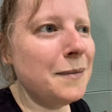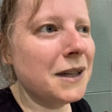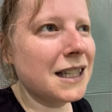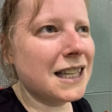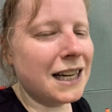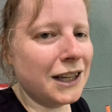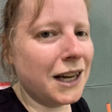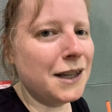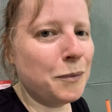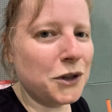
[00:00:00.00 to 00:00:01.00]
because then it
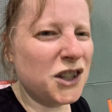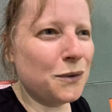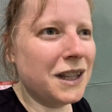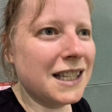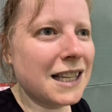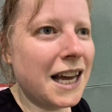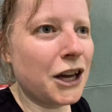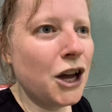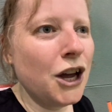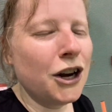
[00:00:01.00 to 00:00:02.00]
kind of puts you in this like
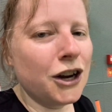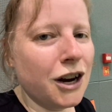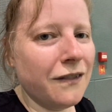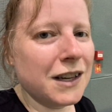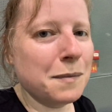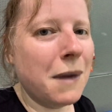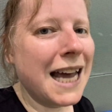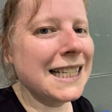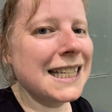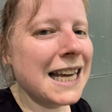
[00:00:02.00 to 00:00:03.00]
nervous
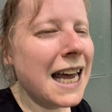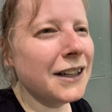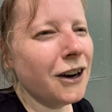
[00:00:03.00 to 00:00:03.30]
mindset.